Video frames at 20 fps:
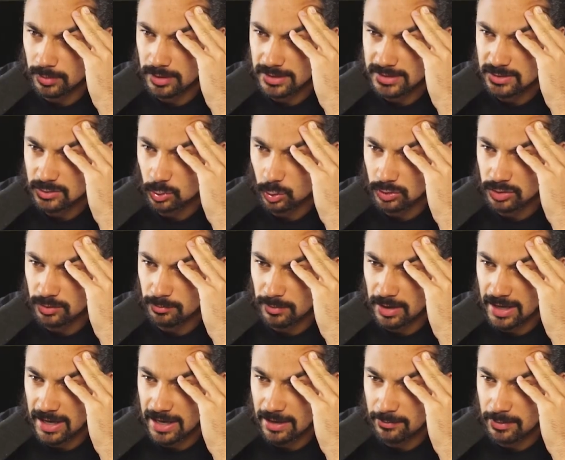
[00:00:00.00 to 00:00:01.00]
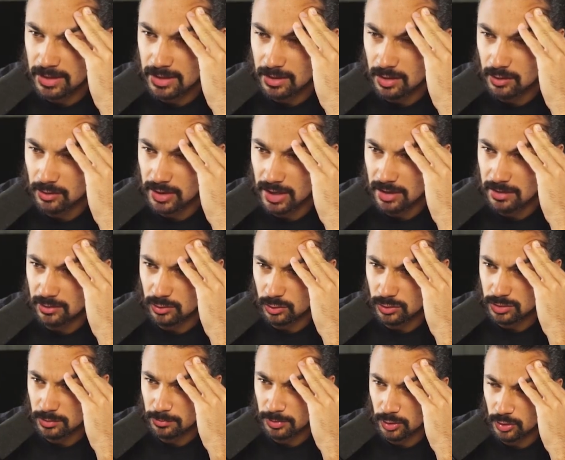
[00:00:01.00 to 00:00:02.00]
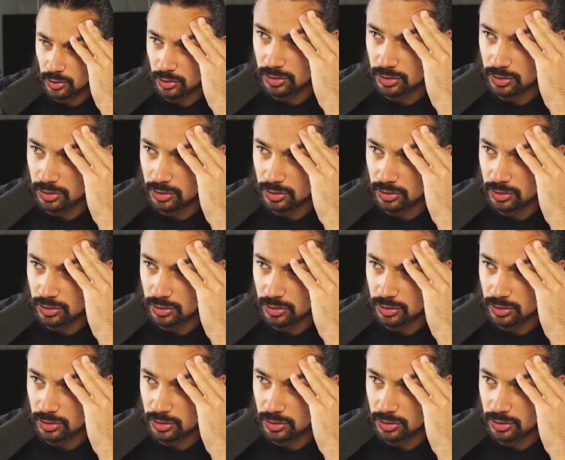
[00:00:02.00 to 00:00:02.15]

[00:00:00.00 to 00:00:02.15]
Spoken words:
It's north of Miami. Okay, north of Boca